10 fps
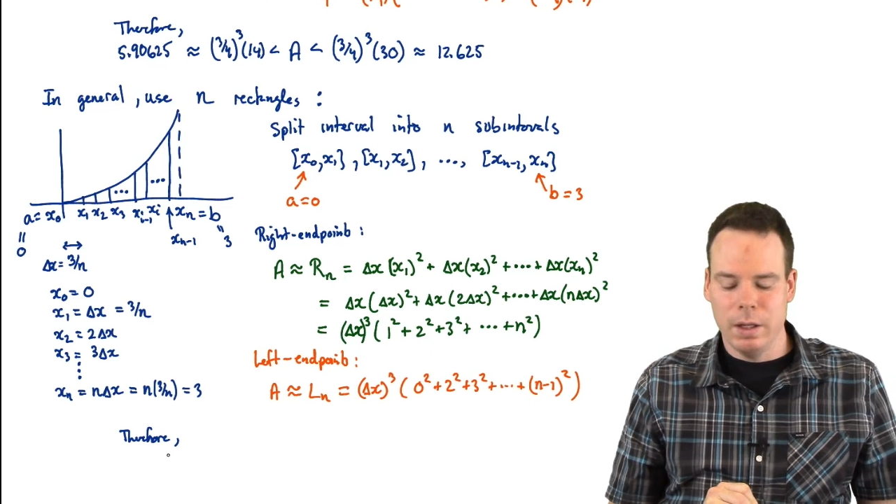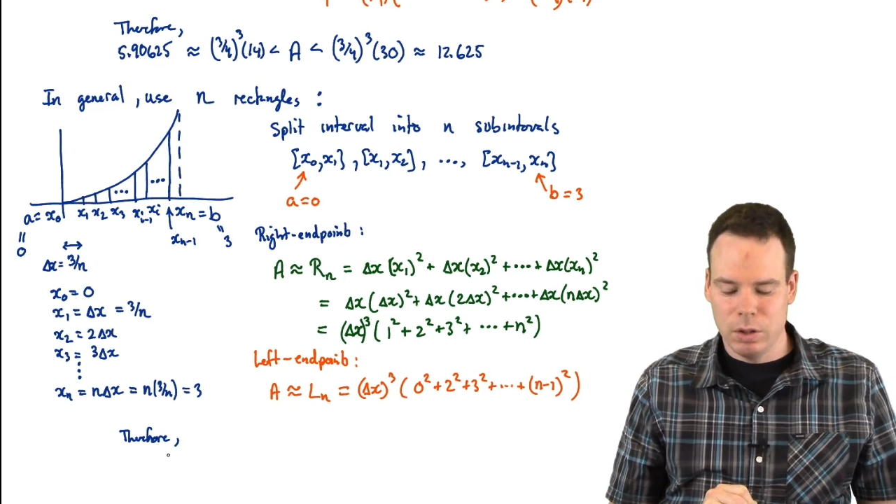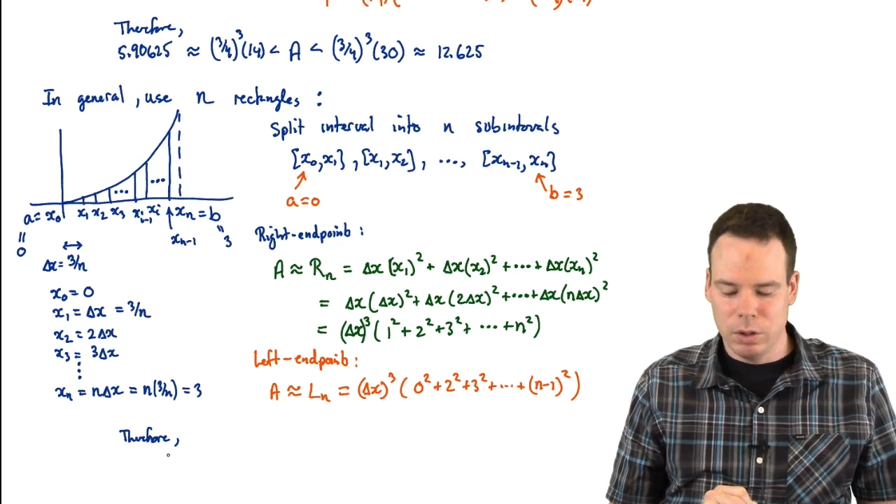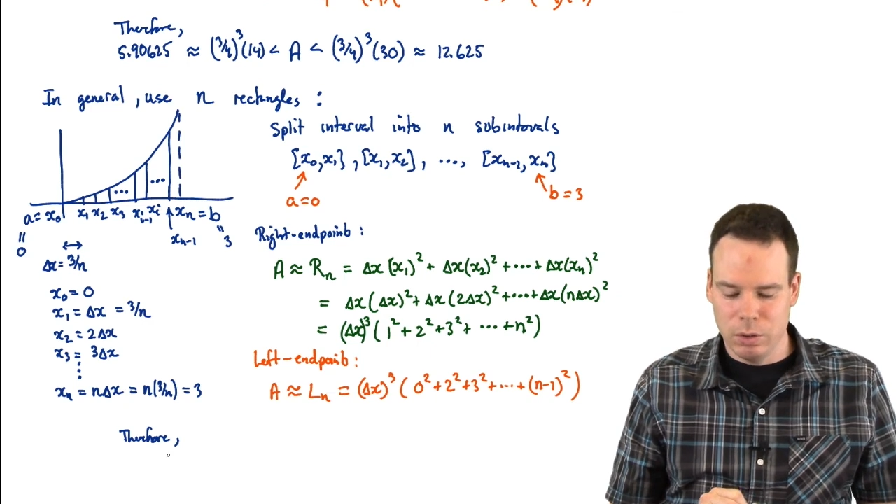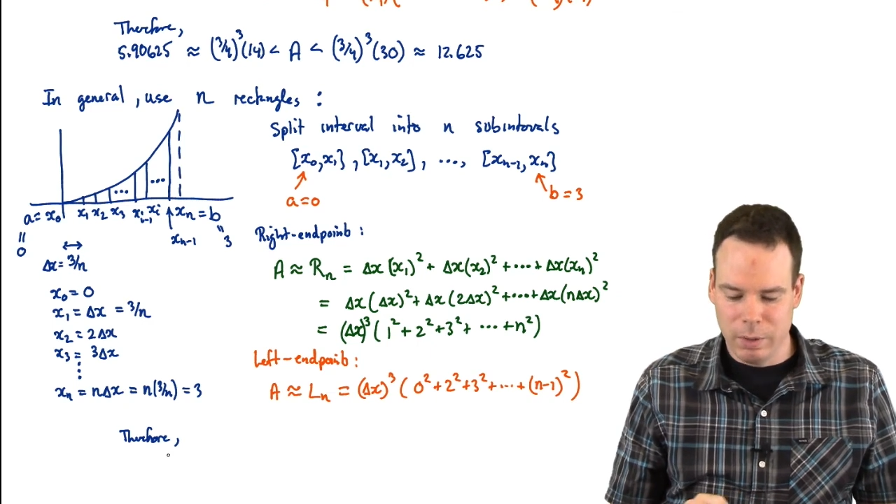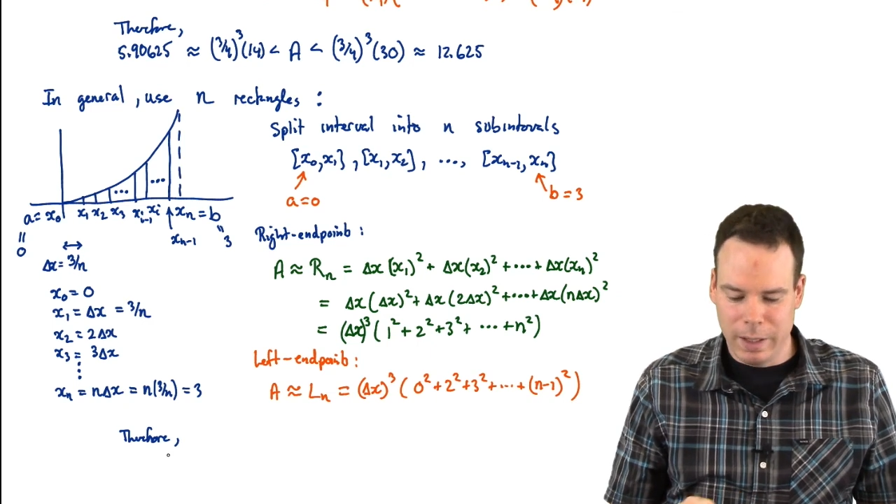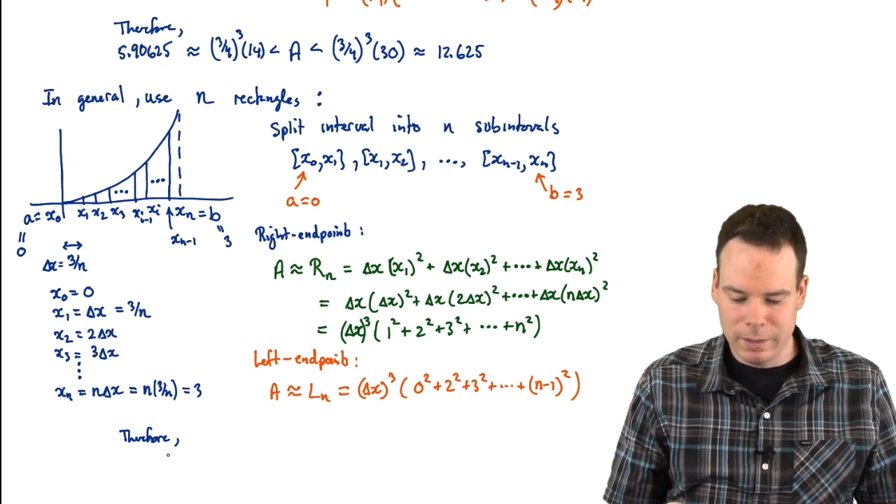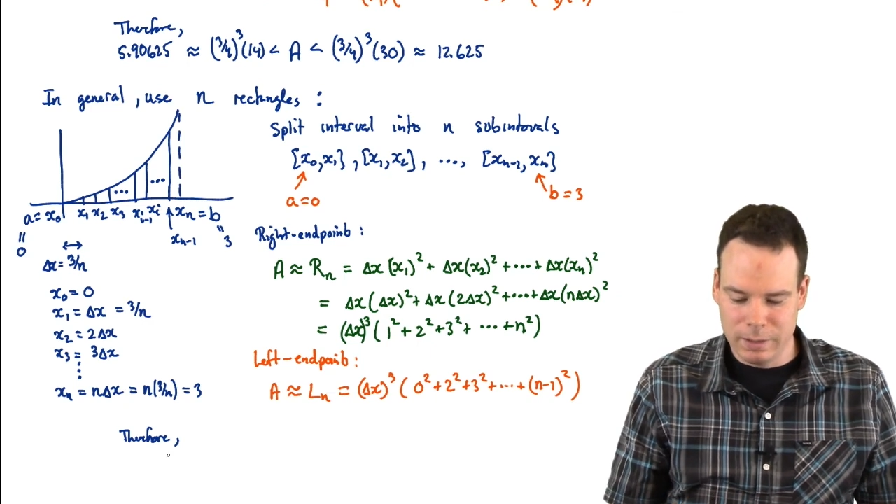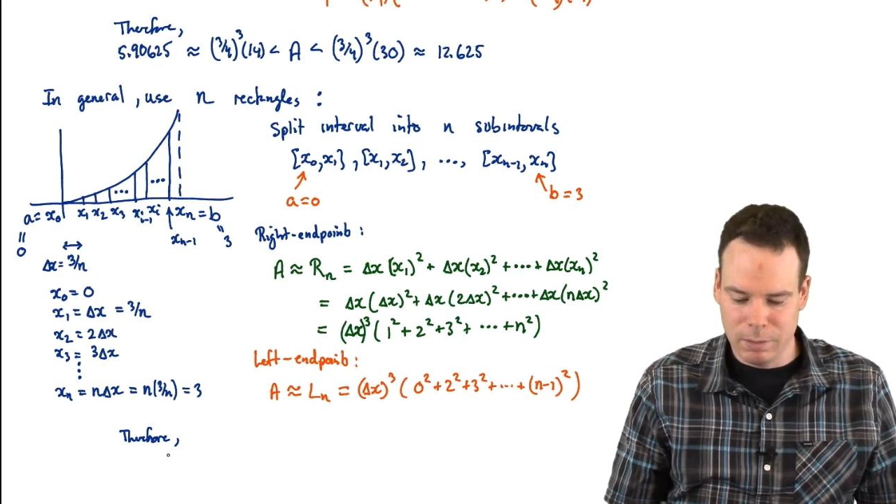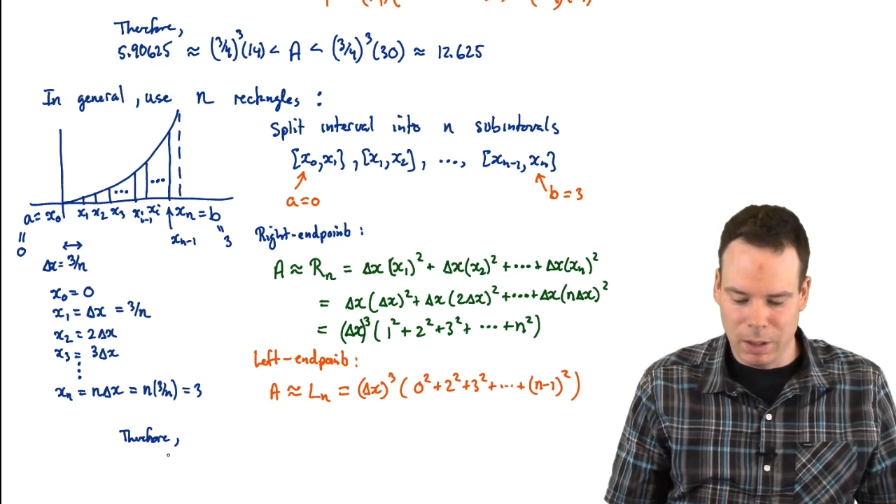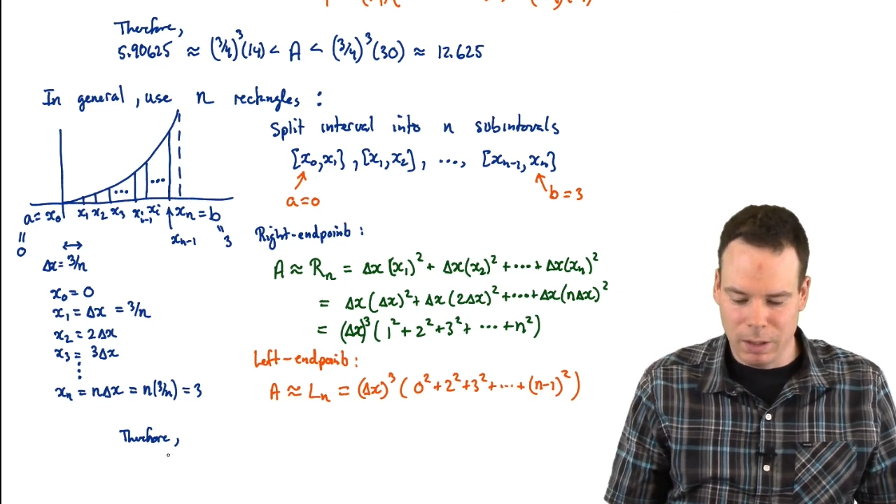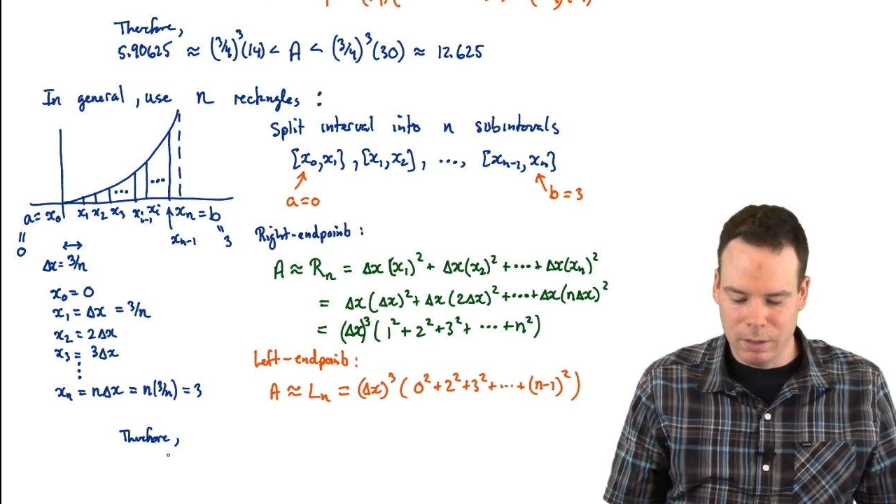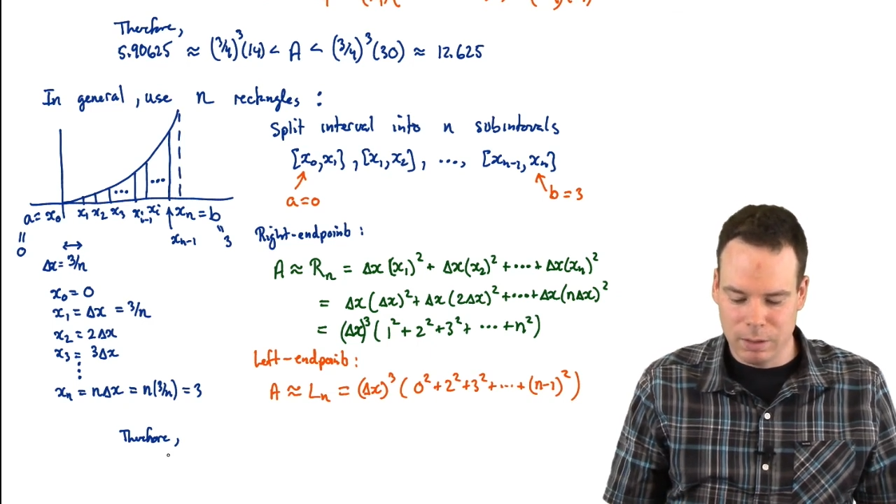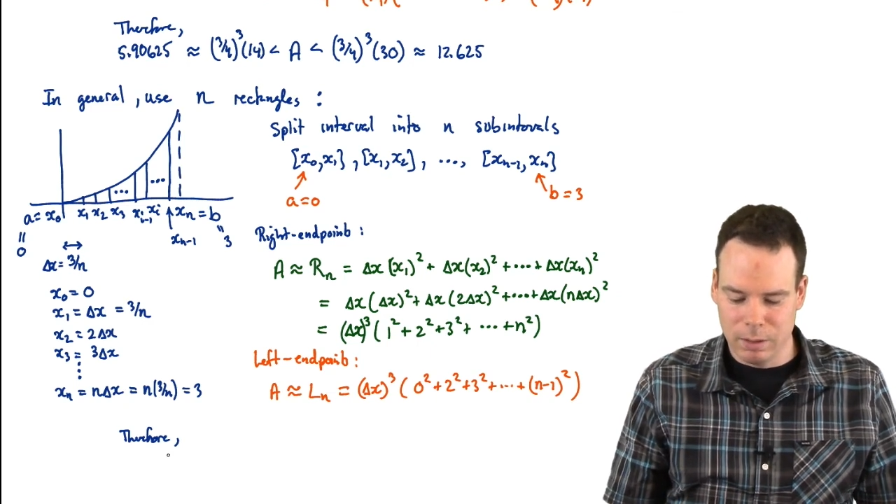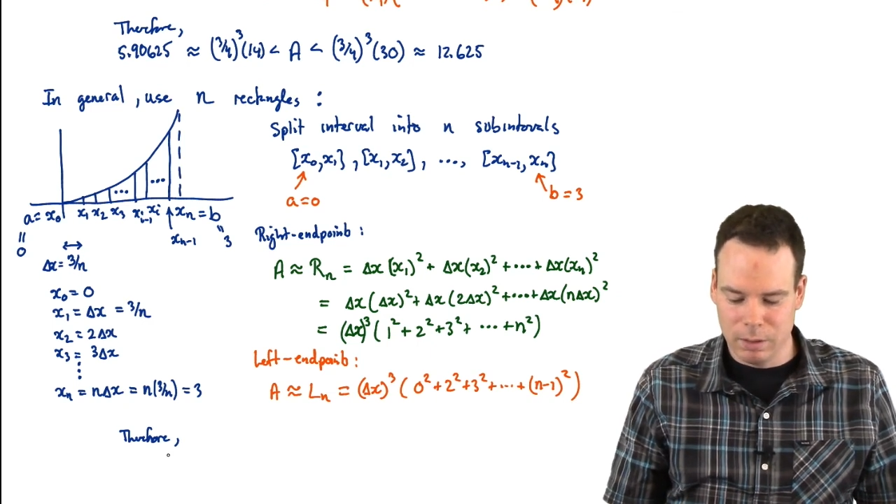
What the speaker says: to estimate